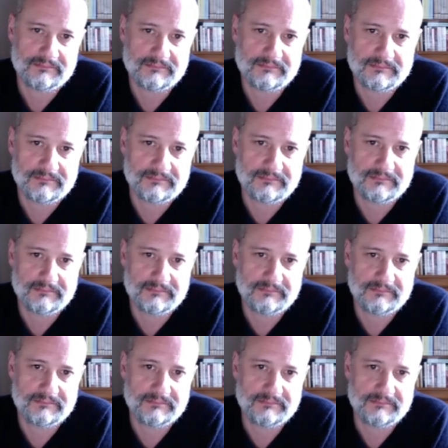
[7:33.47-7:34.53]

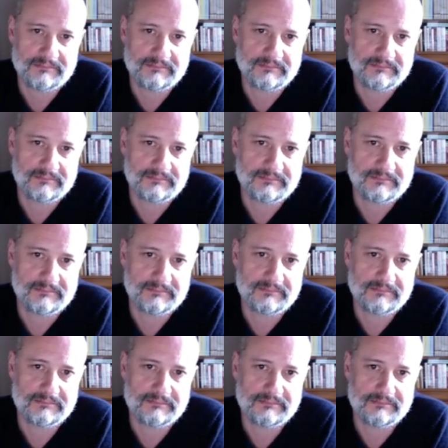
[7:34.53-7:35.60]

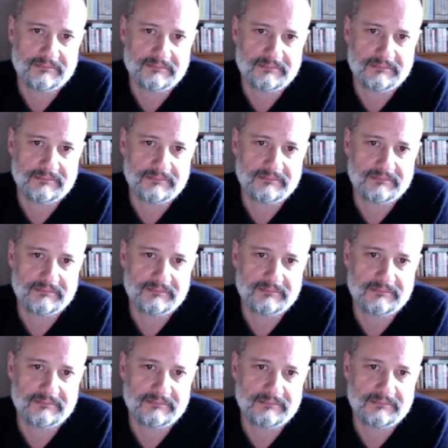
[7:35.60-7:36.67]

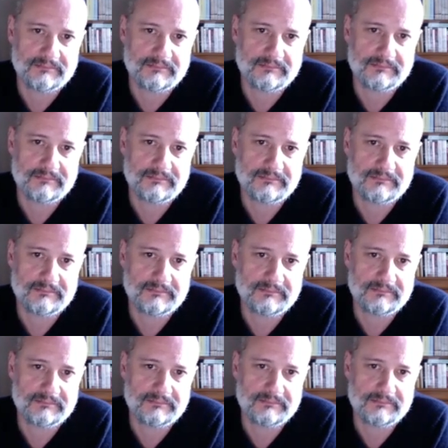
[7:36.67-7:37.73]

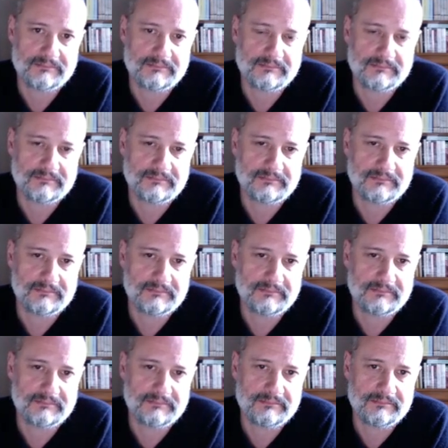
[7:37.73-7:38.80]

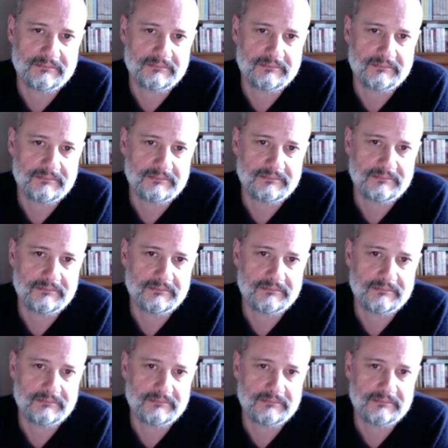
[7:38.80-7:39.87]

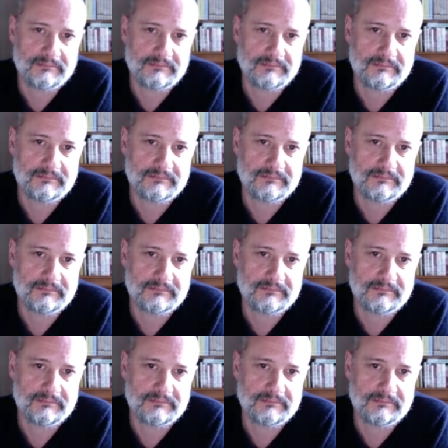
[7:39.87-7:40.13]
[no speech]